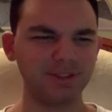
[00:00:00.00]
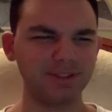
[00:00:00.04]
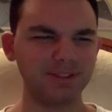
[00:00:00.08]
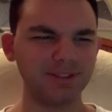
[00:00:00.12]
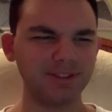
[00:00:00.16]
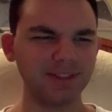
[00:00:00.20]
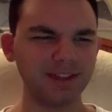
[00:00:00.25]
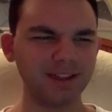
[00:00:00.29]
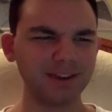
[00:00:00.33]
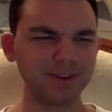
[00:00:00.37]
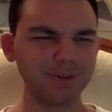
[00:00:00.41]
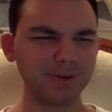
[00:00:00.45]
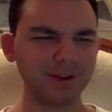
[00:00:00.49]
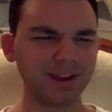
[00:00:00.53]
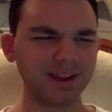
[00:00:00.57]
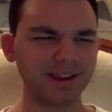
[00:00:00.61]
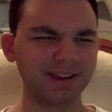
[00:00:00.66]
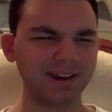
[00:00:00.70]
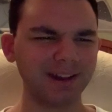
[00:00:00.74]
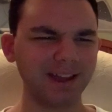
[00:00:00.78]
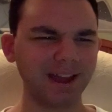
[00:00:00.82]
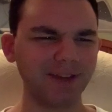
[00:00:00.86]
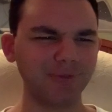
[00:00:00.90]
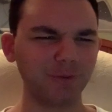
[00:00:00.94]
then you're not
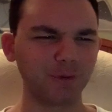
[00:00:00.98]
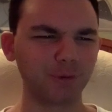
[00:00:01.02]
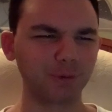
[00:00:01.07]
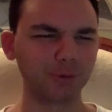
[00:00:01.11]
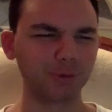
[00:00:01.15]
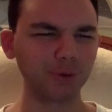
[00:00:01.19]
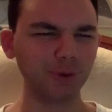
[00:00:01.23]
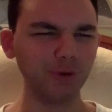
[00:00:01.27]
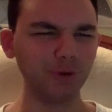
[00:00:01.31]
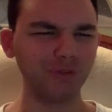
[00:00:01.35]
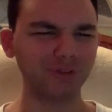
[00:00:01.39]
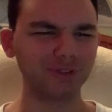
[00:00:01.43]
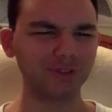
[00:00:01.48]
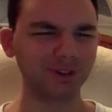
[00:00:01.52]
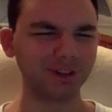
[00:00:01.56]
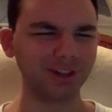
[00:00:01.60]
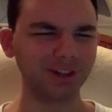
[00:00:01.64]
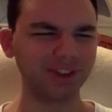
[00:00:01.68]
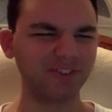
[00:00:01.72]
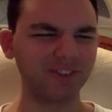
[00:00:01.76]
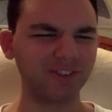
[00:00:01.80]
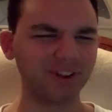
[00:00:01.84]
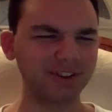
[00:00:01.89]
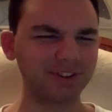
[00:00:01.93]
going to have a roof to
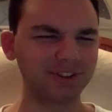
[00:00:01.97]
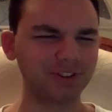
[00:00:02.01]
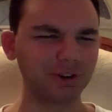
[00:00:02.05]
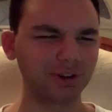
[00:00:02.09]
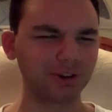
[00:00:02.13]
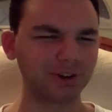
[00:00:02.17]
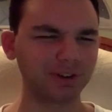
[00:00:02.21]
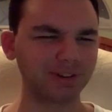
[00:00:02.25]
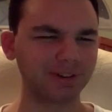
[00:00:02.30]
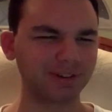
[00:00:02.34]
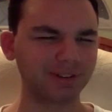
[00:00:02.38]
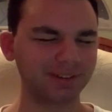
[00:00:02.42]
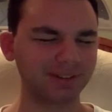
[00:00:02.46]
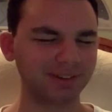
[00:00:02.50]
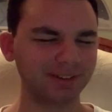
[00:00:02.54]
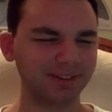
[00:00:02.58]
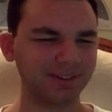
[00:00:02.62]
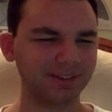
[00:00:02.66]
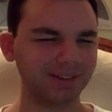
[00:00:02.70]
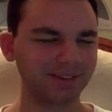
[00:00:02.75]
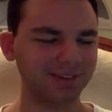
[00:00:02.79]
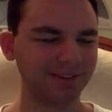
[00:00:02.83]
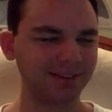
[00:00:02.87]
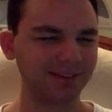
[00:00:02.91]
live under.
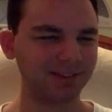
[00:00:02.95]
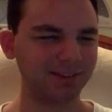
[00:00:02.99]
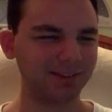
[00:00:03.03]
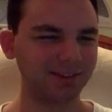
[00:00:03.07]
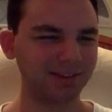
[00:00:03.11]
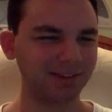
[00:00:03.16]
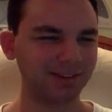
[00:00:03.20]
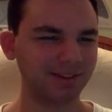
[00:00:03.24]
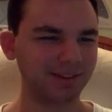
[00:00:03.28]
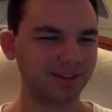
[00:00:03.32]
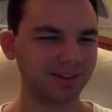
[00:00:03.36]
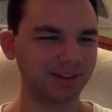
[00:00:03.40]
Uh,